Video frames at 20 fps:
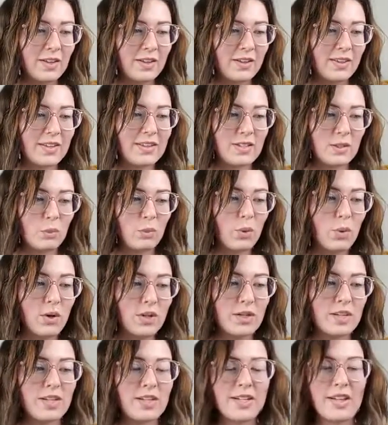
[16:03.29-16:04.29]
that's
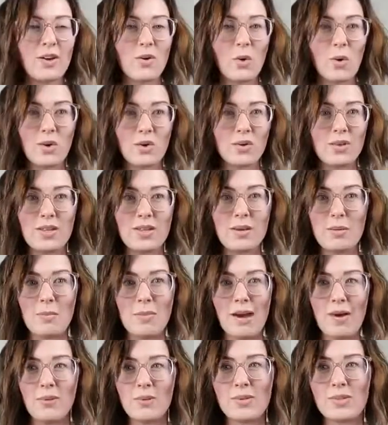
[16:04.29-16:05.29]
important, or the
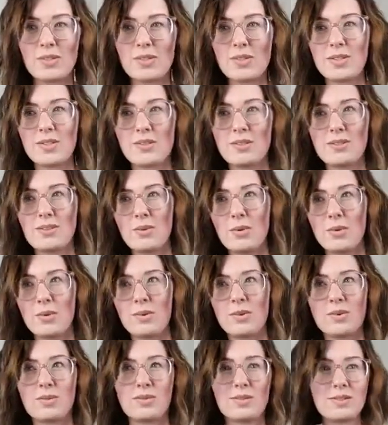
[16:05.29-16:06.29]
amount
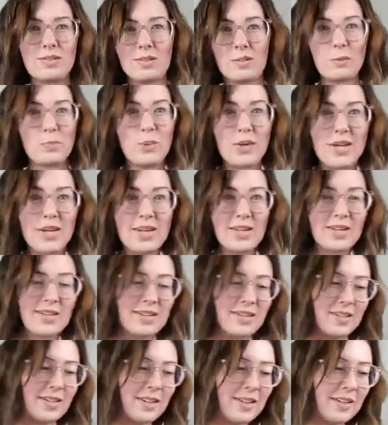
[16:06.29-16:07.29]
or
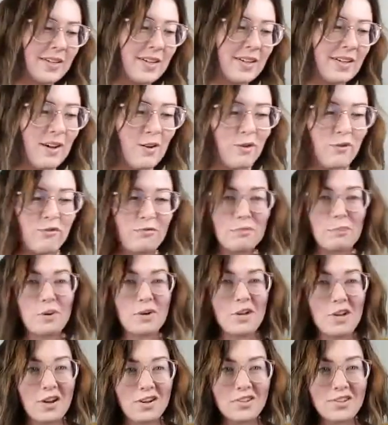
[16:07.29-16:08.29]
speed of
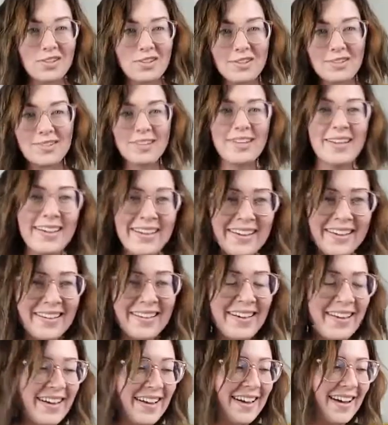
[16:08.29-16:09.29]
production,
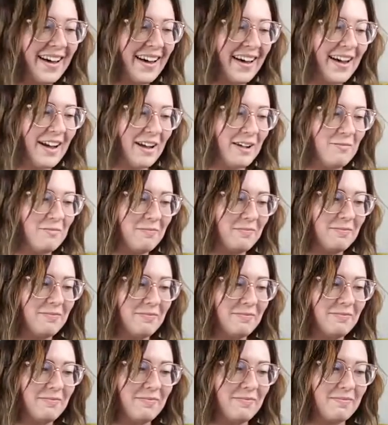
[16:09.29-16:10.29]
but
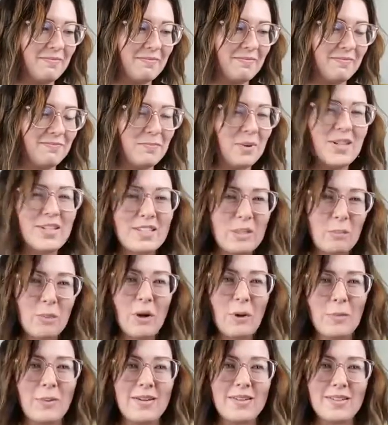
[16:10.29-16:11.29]
it's the
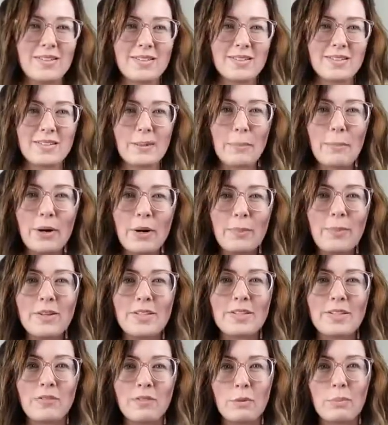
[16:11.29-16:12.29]

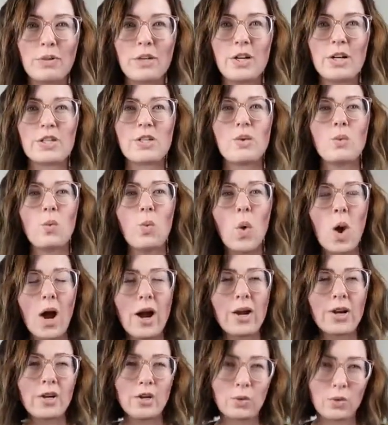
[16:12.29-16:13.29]
purpose of the production.
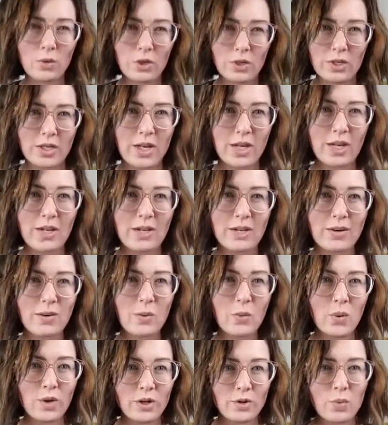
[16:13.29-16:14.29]
Why are you working?
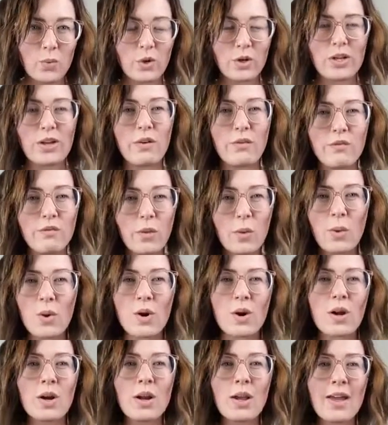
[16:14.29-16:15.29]
What are you working
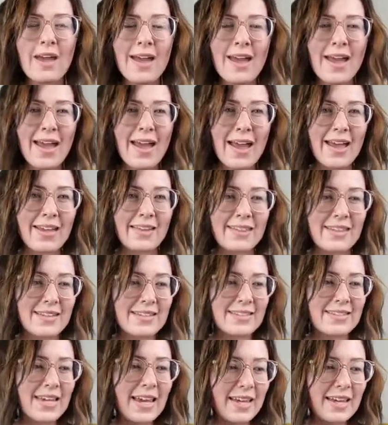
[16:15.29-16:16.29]
for? And
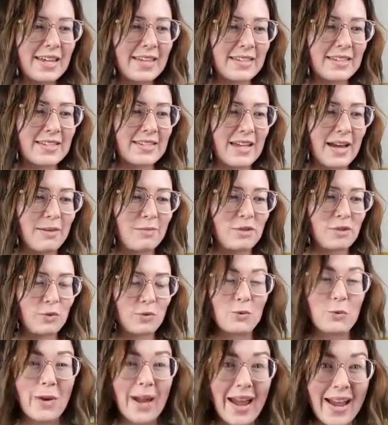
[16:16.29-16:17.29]
then taking the time to
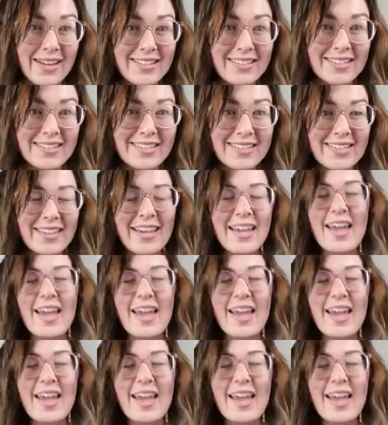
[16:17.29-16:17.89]
rest.